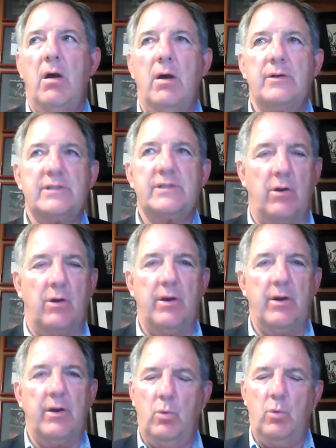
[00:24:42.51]

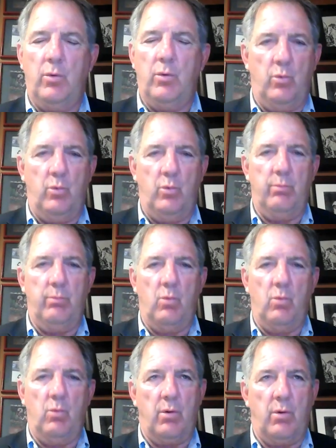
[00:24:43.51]
starting more and more and
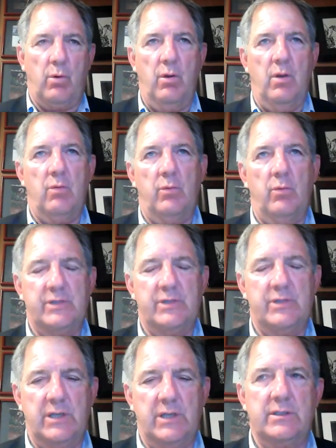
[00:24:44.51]
more with
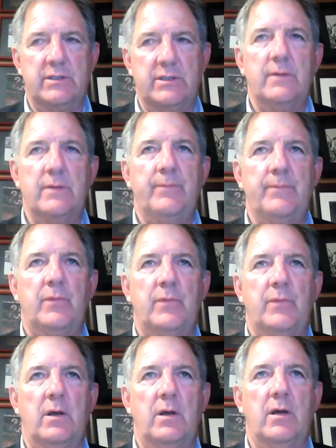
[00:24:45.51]
judges
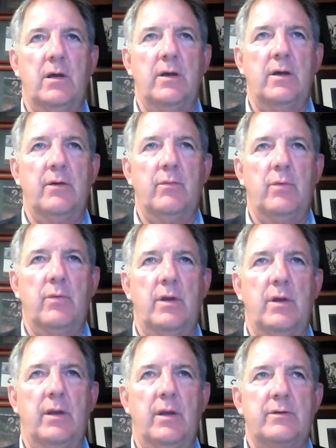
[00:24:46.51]

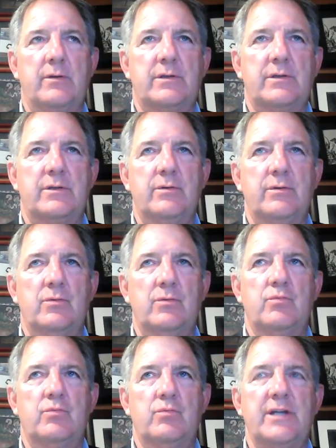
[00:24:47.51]
to
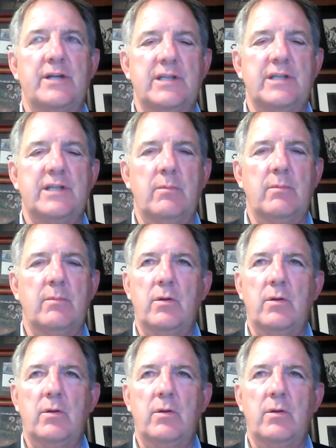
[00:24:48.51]
judge them